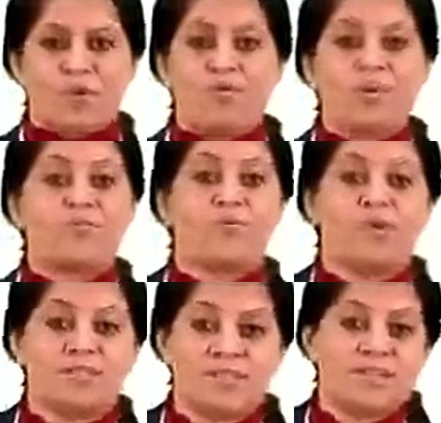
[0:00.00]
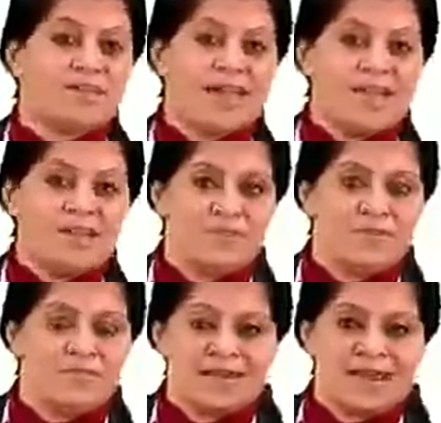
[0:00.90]
which wasn't right for
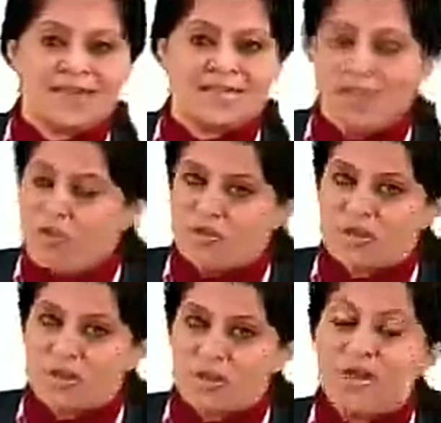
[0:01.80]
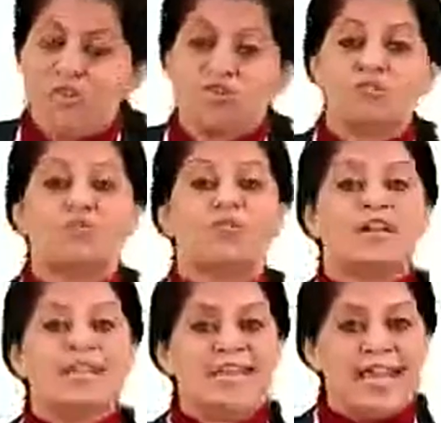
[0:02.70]
fertilization. So to
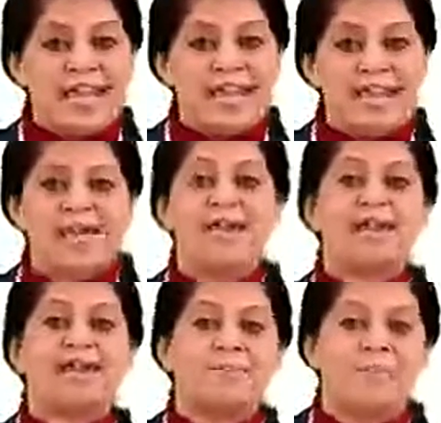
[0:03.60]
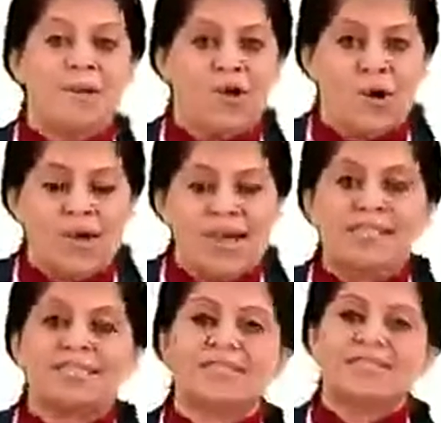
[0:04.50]
retain the
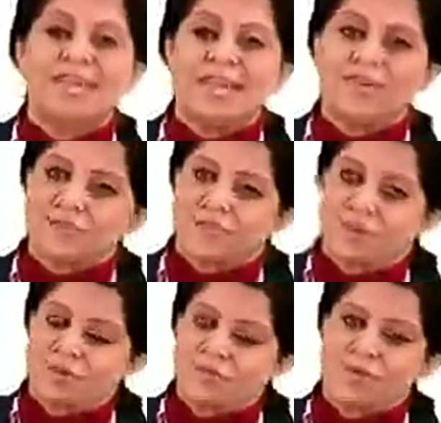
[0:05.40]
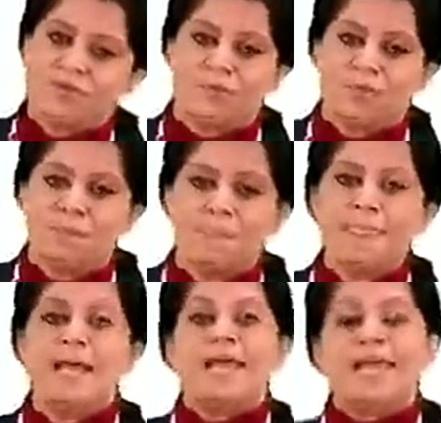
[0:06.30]
haploid state of chromosome
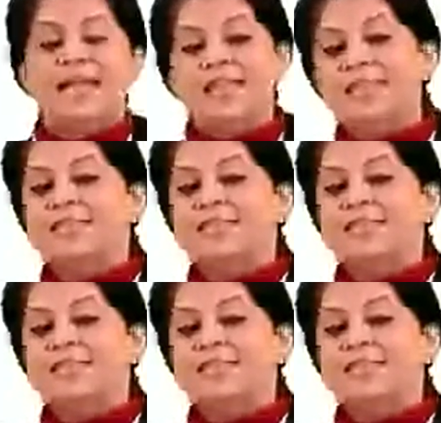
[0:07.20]
in the